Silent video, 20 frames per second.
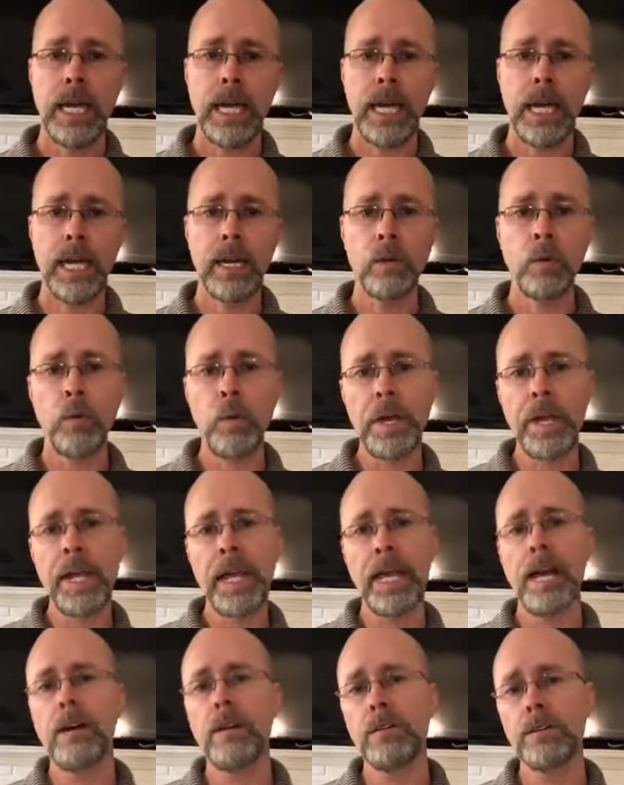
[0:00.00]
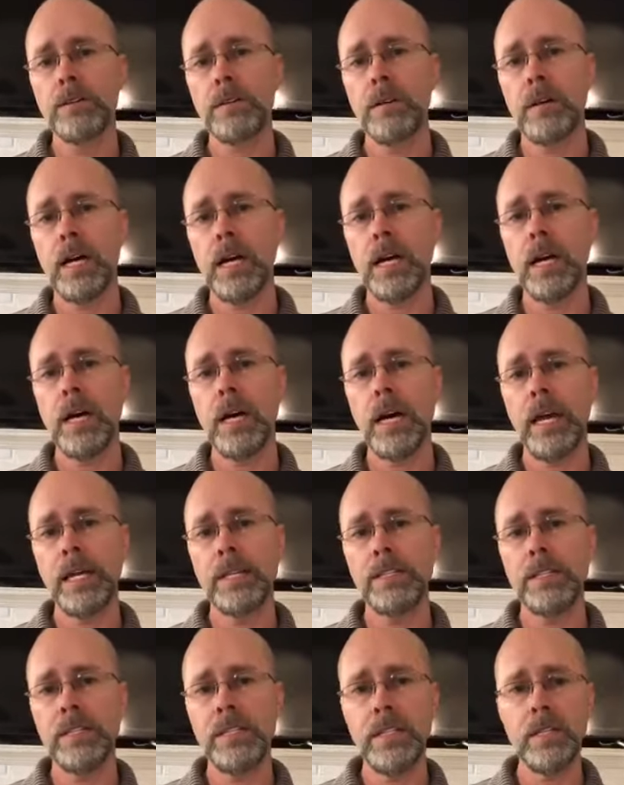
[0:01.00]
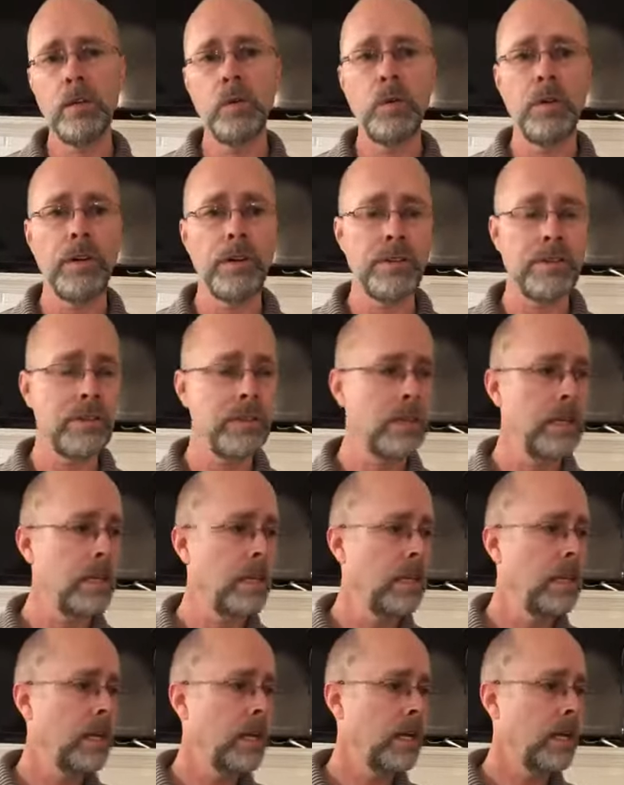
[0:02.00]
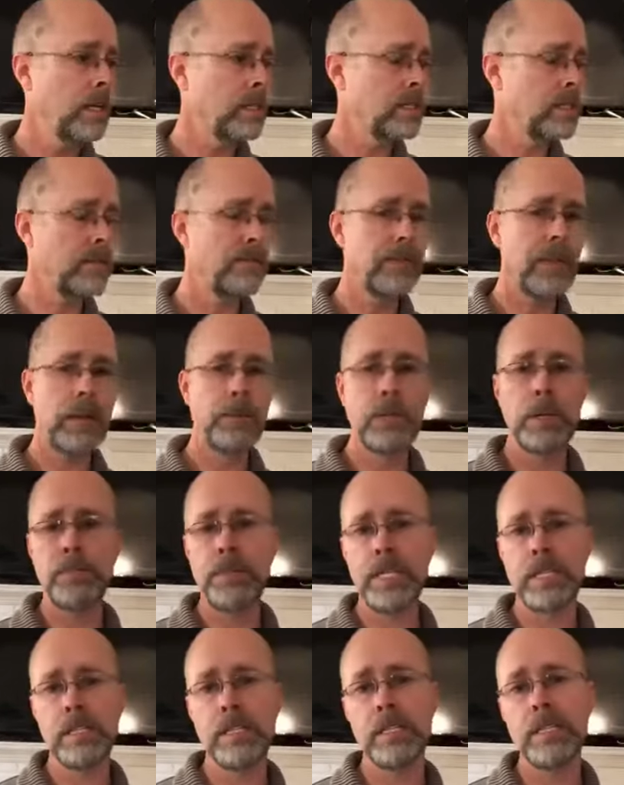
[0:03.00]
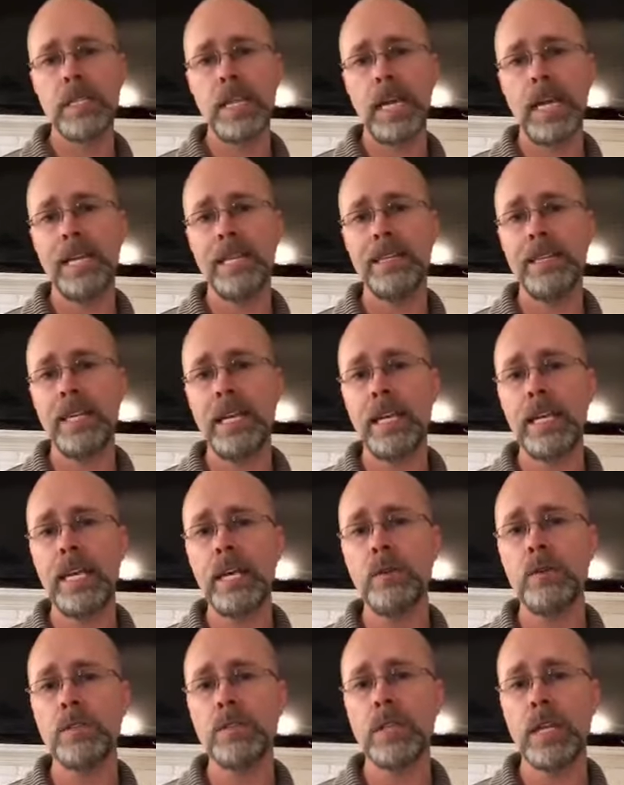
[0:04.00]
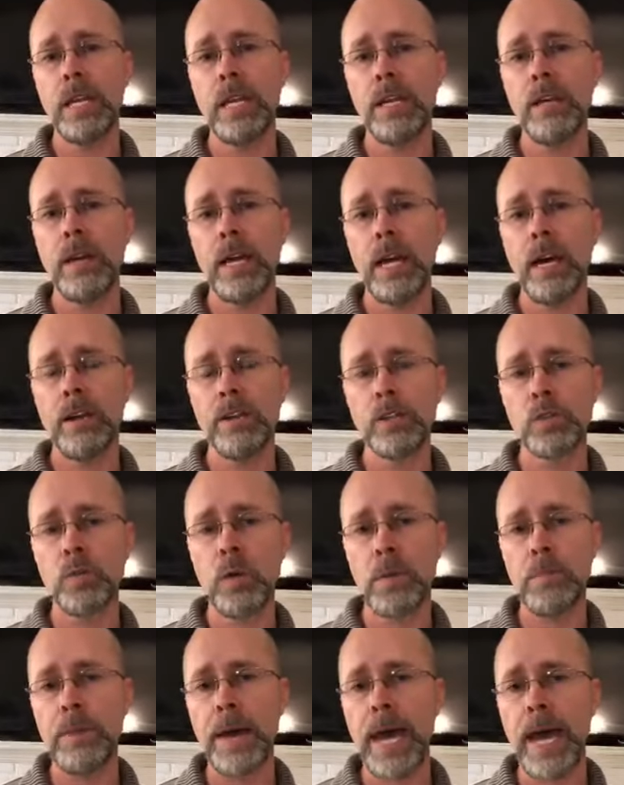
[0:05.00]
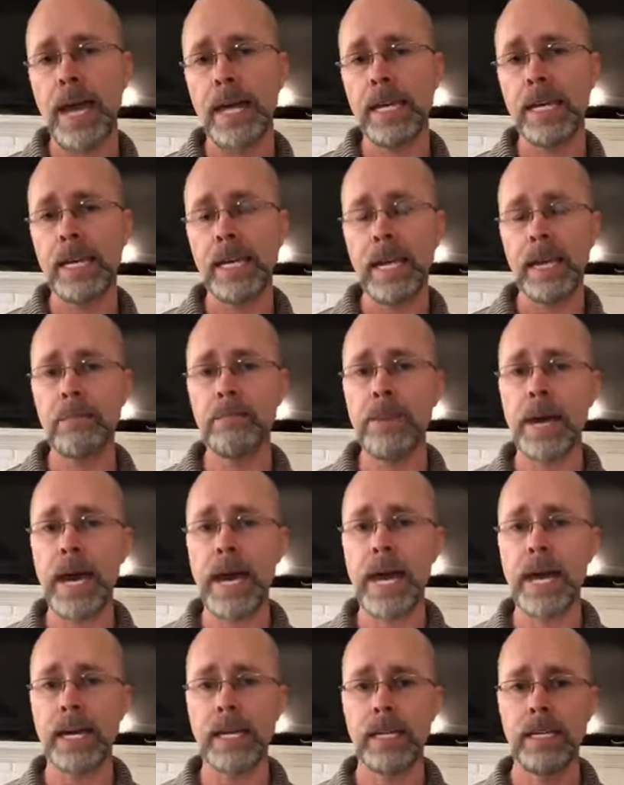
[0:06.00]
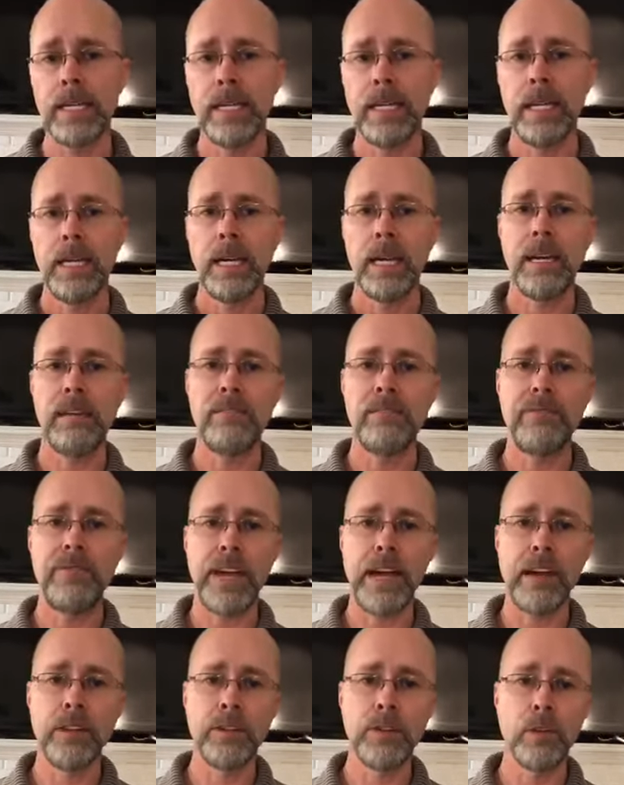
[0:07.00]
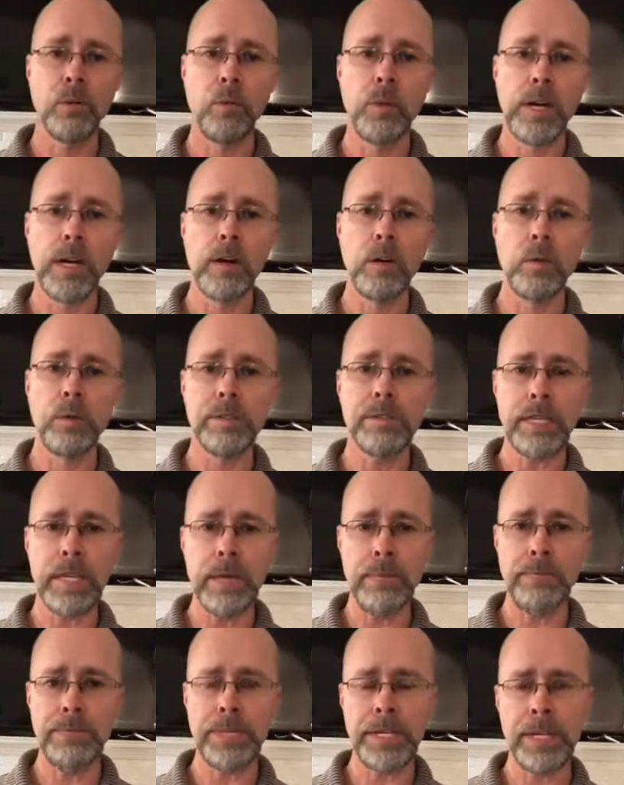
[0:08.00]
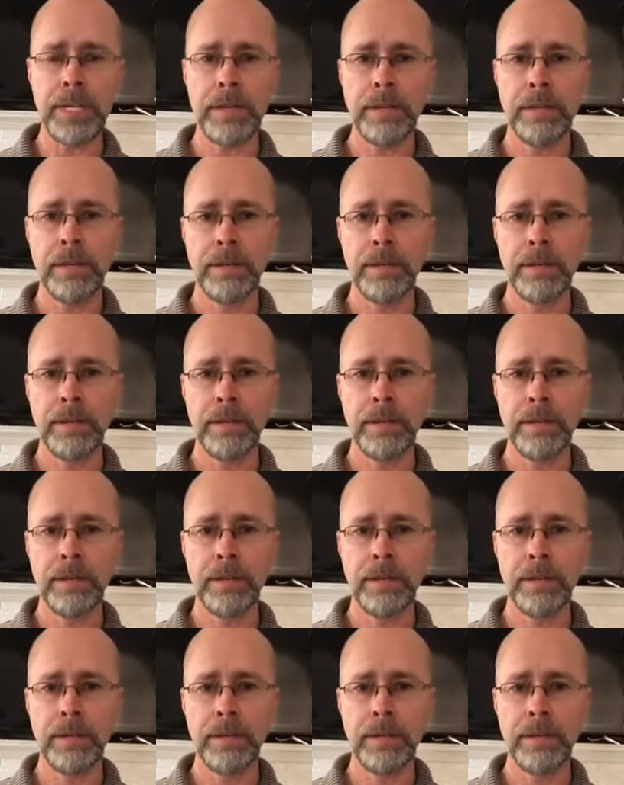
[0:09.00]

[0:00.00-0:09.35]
and went out uh, to deal with uh, some family business. And then he was he on his way back. He came back and found the well was empty.